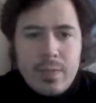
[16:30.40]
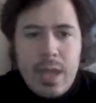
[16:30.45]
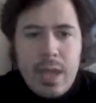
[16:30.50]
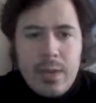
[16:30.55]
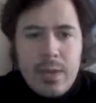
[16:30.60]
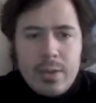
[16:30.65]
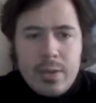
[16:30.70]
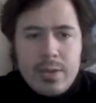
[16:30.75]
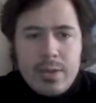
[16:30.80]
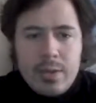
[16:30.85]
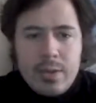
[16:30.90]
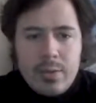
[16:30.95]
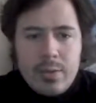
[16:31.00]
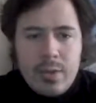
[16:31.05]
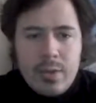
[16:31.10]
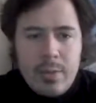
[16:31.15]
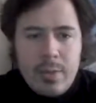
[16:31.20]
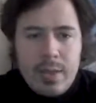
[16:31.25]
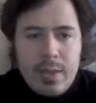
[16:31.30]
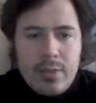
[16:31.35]
originally it
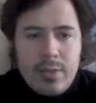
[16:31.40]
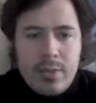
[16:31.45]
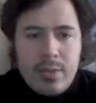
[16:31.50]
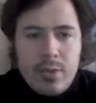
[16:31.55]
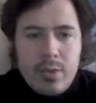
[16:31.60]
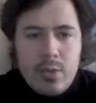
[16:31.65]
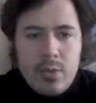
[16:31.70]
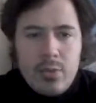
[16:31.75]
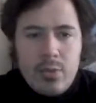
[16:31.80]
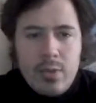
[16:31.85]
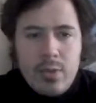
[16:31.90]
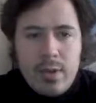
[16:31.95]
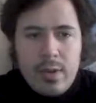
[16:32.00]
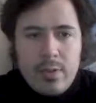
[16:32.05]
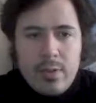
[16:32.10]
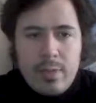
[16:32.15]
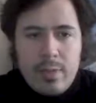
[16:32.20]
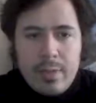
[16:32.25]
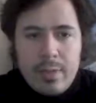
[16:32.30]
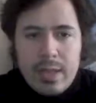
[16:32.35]
was gonna be a different uniform and
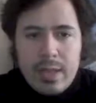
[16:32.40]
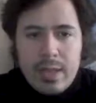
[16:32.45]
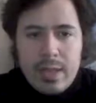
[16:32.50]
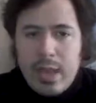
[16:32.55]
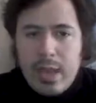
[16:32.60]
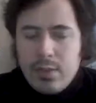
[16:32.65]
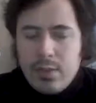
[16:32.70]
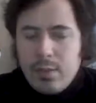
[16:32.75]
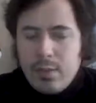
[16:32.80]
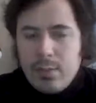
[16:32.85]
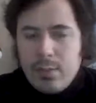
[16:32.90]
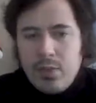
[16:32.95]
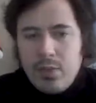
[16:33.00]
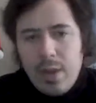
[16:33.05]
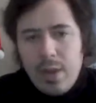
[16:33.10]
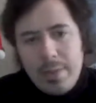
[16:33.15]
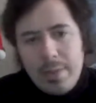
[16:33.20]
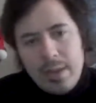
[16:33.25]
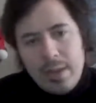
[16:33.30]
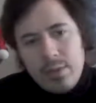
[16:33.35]
everything, but the costume
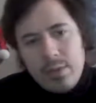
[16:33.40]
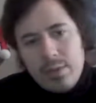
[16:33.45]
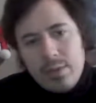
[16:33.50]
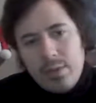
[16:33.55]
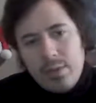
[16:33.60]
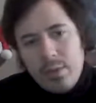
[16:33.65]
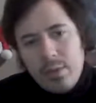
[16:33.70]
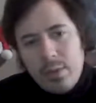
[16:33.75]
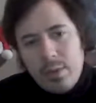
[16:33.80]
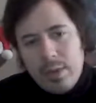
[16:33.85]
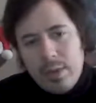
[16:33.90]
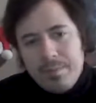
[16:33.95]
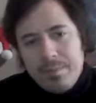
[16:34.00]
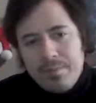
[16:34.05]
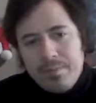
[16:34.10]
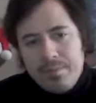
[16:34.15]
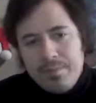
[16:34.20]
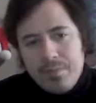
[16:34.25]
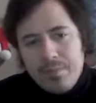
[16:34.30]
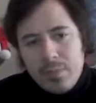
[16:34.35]
shop I used
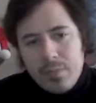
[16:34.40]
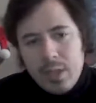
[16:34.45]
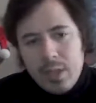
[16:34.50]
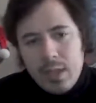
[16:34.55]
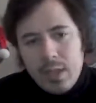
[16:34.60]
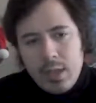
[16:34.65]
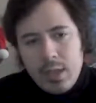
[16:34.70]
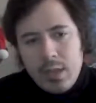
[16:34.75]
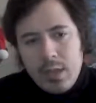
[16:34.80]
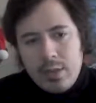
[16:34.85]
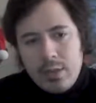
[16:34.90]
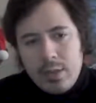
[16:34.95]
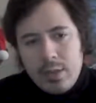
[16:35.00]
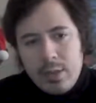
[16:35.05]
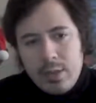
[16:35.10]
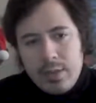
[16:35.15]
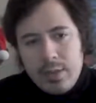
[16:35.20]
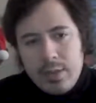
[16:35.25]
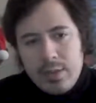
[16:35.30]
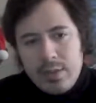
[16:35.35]
to go
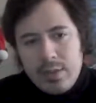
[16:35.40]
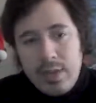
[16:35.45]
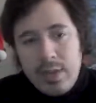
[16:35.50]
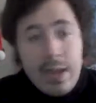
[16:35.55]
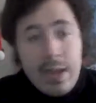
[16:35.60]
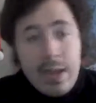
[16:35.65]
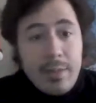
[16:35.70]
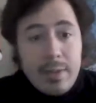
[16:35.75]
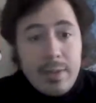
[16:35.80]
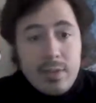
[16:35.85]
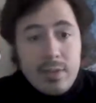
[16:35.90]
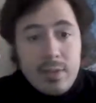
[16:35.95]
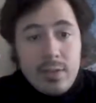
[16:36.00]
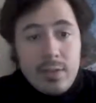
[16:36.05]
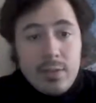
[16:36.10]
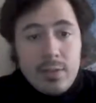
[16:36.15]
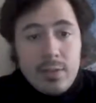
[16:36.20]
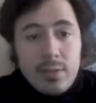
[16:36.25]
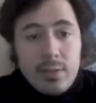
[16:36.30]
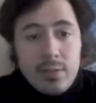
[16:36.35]
to is out of
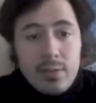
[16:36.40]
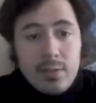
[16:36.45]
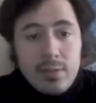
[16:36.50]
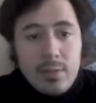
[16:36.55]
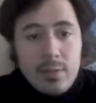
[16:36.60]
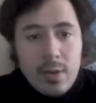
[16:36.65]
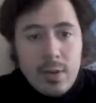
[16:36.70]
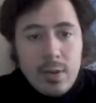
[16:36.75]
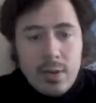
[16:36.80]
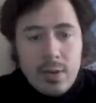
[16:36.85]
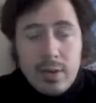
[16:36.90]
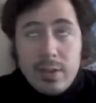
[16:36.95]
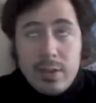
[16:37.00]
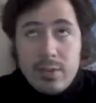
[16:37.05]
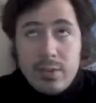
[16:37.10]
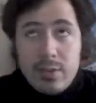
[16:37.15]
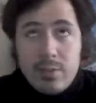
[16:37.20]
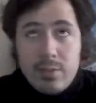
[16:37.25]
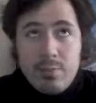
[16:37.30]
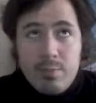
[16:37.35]
business, or at
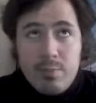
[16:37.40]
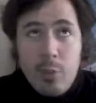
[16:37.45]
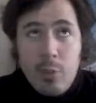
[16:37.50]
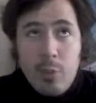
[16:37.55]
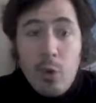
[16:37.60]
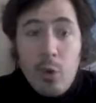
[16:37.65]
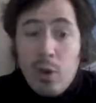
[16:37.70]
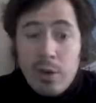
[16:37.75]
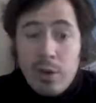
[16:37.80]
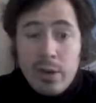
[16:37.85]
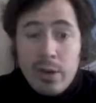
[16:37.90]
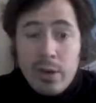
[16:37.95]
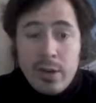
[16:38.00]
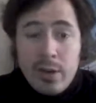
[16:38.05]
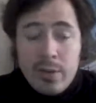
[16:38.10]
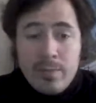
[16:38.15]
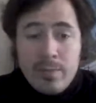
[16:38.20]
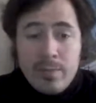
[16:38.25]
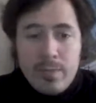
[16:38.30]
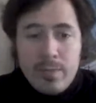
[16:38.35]
least no
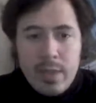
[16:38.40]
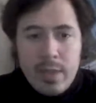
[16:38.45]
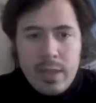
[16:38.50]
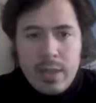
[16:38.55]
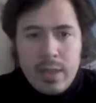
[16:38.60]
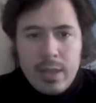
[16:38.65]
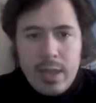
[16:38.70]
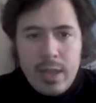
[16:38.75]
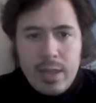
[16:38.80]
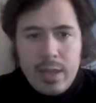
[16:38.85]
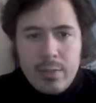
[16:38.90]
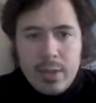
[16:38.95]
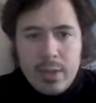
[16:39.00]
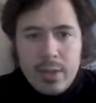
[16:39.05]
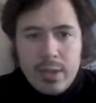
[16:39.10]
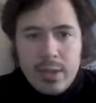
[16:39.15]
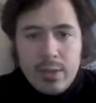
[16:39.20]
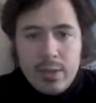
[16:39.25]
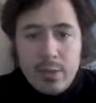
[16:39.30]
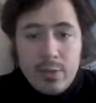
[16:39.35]
longer in town where
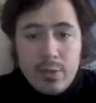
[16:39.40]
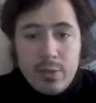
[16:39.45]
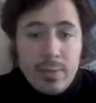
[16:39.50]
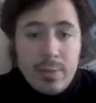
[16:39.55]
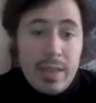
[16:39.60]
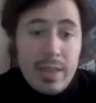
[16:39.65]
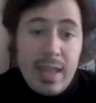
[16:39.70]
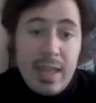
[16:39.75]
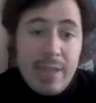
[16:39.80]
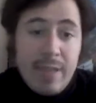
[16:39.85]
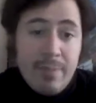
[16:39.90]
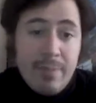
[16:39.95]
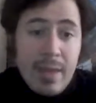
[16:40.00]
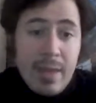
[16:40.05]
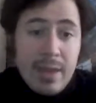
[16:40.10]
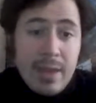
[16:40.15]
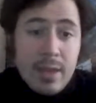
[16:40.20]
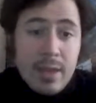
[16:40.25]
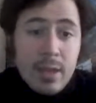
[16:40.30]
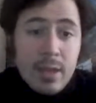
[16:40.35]
you can use them, and they've
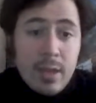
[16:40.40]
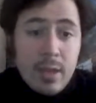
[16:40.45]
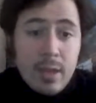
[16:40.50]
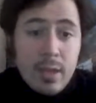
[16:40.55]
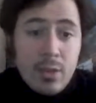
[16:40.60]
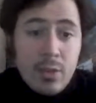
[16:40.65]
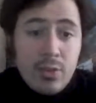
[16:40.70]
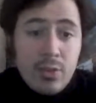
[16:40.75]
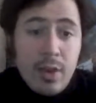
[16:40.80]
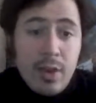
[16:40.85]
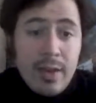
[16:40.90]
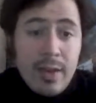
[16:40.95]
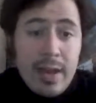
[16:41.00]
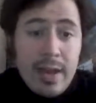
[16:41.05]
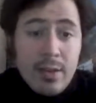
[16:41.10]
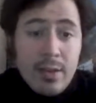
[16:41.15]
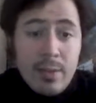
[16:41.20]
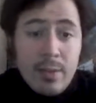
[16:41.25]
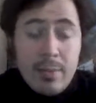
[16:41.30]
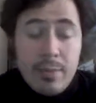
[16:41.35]
been shut
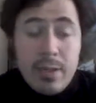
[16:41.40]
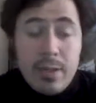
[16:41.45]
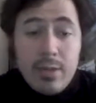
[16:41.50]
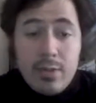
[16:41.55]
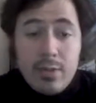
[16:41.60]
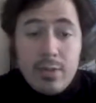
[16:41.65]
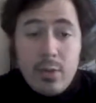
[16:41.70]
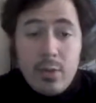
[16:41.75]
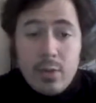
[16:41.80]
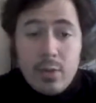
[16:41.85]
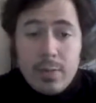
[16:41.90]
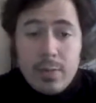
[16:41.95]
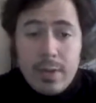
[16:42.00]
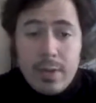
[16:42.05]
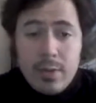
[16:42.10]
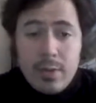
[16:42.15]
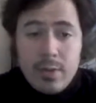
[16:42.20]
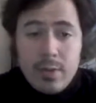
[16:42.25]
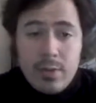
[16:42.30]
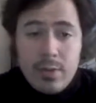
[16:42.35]
down completely, of course,
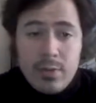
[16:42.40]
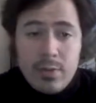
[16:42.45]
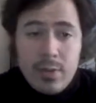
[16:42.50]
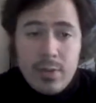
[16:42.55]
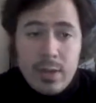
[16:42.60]
because of